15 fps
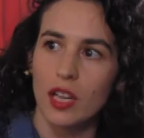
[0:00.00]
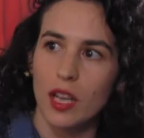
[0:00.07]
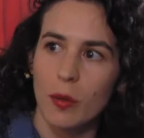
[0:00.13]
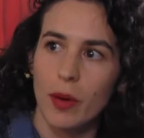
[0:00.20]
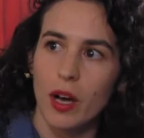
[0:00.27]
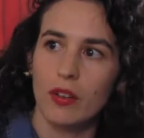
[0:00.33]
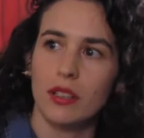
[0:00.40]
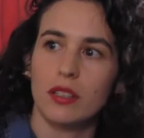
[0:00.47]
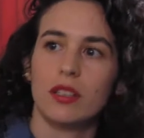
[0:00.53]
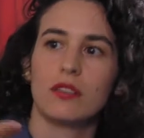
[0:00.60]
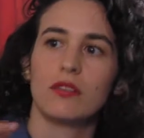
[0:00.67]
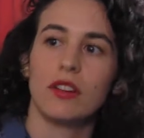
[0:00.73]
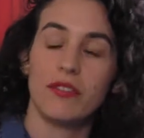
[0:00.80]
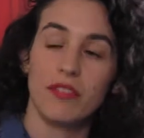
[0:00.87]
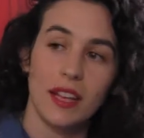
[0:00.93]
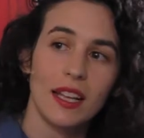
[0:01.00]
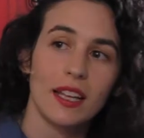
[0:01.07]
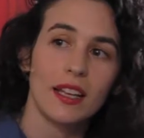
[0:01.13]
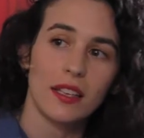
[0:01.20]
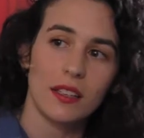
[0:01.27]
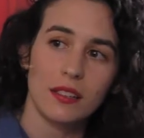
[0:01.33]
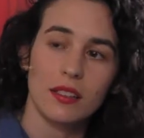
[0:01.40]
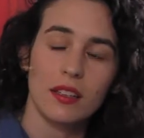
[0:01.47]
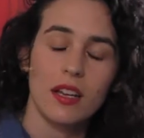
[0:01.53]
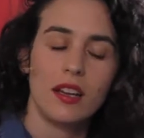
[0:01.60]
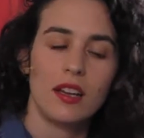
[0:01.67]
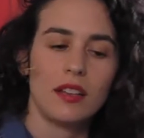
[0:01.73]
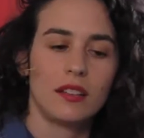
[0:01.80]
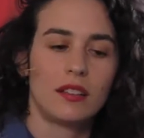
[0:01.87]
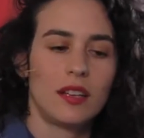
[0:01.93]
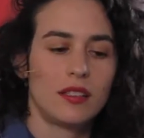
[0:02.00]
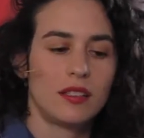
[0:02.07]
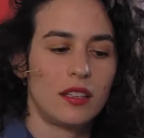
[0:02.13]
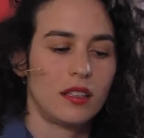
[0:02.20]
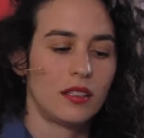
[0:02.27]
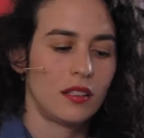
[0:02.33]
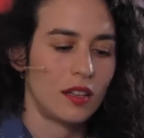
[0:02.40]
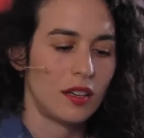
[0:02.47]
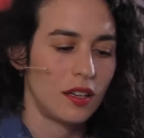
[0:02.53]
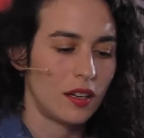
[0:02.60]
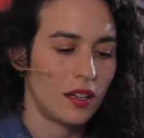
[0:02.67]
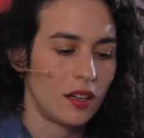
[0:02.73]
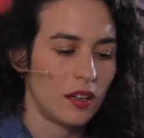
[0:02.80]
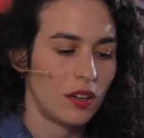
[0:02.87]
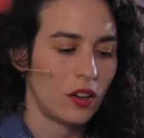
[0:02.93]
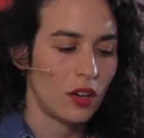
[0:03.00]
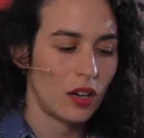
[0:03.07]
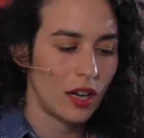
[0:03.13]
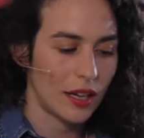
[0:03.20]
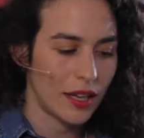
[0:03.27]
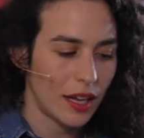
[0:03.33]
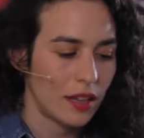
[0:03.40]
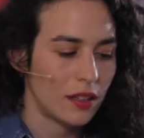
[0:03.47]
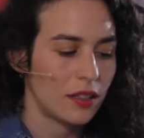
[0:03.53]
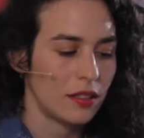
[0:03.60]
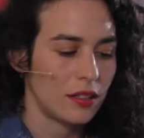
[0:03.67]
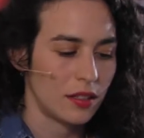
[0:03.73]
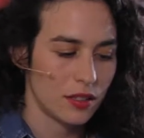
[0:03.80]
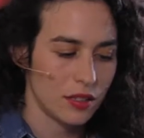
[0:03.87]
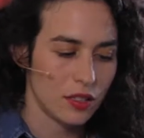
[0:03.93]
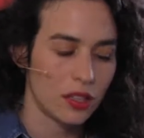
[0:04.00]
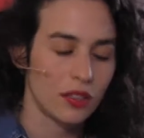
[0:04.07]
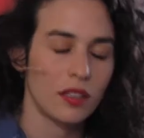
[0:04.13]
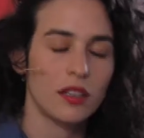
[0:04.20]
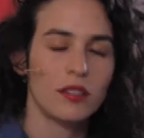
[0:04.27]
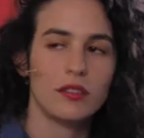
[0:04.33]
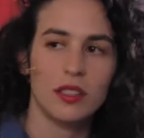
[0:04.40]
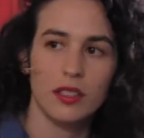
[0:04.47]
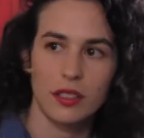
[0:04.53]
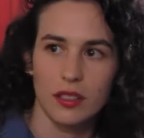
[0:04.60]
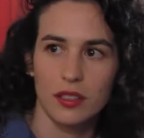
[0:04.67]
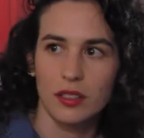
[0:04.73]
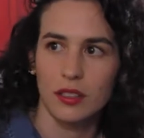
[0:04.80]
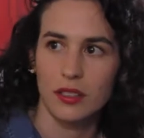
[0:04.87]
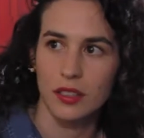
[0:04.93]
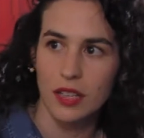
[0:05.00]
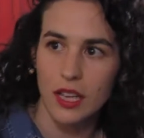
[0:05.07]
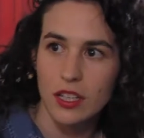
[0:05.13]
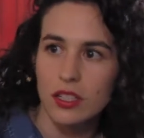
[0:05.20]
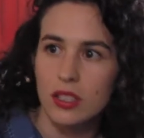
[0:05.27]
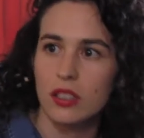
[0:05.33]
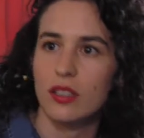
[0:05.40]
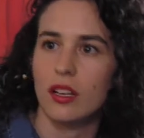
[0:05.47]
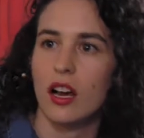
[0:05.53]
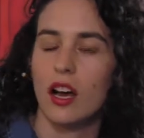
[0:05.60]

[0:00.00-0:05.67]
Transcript: about it and revealing it, that in the starting of the nation,